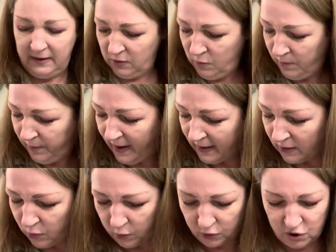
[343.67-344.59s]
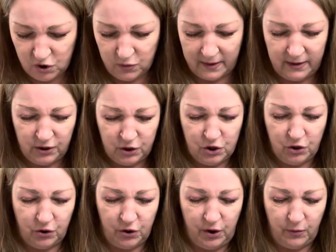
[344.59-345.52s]
I'll unpack one so I can
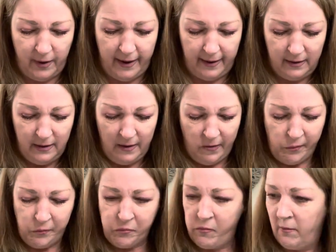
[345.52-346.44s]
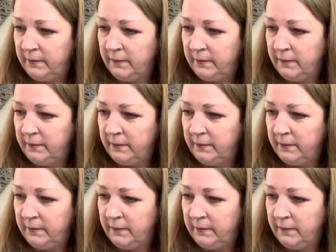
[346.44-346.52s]
show you it.